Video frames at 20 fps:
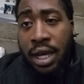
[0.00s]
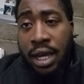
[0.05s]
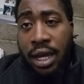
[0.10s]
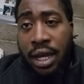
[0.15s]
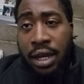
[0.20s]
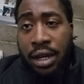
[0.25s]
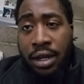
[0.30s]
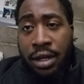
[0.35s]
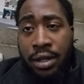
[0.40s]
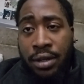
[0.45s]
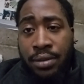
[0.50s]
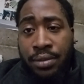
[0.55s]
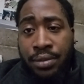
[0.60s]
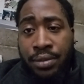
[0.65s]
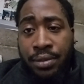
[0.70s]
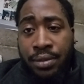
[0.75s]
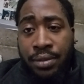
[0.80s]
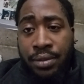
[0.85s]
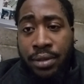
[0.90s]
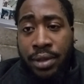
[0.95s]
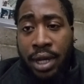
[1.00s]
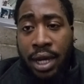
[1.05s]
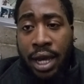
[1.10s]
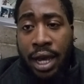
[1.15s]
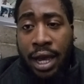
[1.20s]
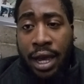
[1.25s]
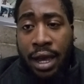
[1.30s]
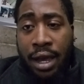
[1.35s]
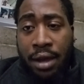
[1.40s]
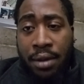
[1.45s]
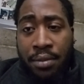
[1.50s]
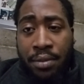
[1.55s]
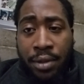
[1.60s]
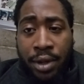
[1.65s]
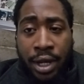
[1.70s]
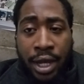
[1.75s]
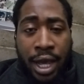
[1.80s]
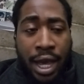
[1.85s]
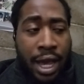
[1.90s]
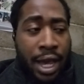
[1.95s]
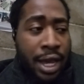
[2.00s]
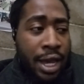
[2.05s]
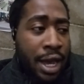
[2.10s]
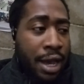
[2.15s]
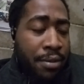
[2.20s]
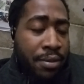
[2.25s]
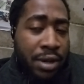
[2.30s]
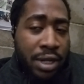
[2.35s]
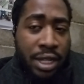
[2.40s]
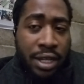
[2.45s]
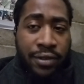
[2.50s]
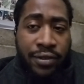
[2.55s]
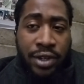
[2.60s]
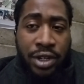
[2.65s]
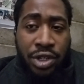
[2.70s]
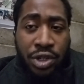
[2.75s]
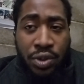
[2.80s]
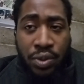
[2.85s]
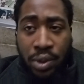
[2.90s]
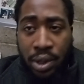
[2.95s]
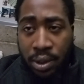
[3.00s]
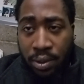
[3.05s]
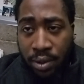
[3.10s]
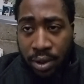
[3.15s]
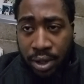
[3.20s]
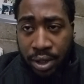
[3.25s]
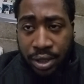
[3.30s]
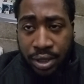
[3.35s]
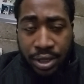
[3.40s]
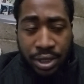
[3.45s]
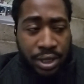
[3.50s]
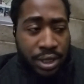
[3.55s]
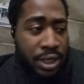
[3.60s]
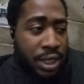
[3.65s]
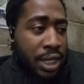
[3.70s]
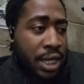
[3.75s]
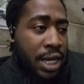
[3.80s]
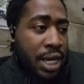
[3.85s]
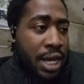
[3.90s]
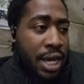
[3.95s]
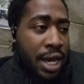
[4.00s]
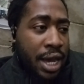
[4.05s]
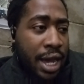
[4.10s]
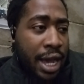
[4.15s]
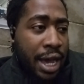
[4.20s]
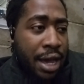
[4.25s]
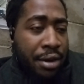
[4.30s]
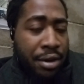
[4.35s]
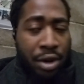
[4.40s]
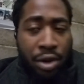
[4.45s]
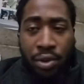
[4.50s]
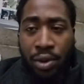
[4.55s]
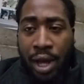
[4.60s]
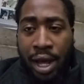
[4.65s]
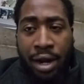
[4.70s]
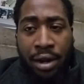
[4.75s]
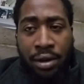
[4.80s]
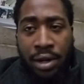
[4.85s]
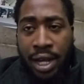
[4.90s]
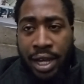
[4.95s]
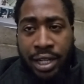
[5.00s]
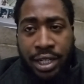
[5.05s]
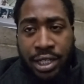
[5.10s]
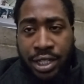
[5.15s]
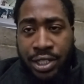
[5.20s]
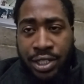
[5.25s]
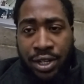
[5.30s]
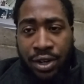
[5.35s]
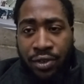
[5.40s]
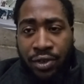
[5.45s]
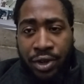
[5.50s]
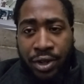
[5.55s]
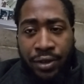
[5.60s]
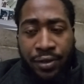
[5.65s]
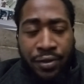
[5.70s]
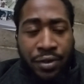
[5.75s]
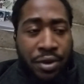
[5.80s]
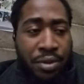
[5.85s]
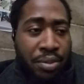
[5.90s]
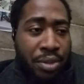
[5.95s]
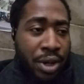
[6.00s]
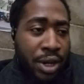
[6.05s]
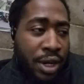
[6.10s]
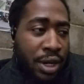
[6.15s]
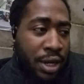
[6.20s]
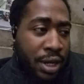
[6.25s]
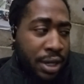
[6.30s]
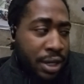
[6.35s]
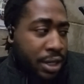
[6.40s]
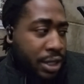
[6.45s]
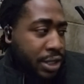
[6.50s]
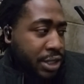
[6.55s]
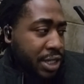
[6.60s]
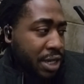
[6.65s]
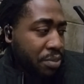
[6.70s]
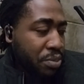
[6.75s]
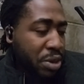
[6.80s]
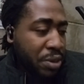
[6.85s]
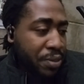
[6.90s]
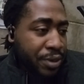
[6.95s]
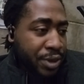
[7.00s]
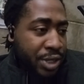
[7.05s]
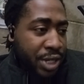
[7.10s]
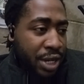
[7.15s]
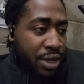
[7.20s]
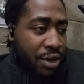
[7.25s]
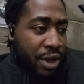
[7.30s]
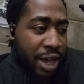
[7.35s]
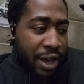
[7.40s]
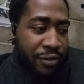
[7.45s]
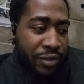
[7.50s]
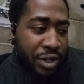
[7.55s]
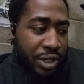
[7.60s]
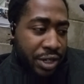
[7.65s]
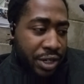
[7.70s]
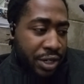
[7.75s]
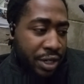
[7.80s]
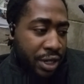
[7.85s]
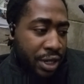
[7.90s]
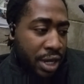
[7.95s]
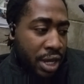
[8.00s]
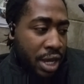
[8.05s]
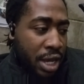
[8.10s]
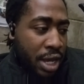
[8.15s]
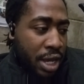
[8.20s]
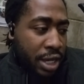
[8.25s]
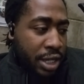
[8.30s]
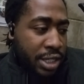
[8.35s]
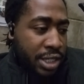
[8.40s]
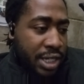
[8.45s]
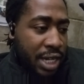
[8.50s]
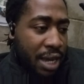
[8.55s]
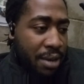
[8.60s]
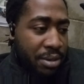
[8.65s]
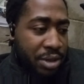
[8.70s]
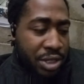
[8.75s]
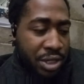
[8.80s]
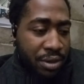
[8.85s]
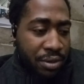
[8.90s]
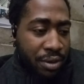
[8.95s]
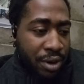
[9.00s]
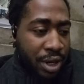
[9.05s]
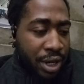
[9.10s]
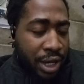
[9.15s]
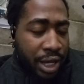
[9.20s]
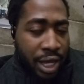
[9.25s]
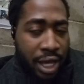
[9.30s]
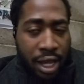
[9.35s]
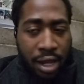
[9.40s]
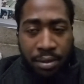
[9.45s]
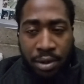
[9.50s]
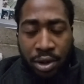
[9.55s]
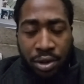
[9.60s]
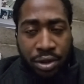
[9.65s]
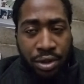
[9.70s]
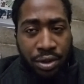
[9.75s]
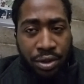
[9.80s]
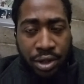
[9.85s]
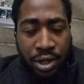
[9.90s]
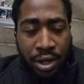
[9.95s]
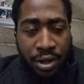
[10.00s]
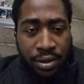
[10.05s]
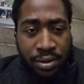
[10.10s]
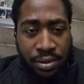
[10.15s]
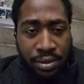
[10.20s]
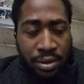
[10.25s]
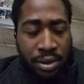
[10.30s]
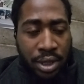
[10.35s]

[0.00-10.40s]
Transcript: I'm a guy, I believe in do what works. I don't like conservative football. Some people say you have to establish a run game. No, you don't.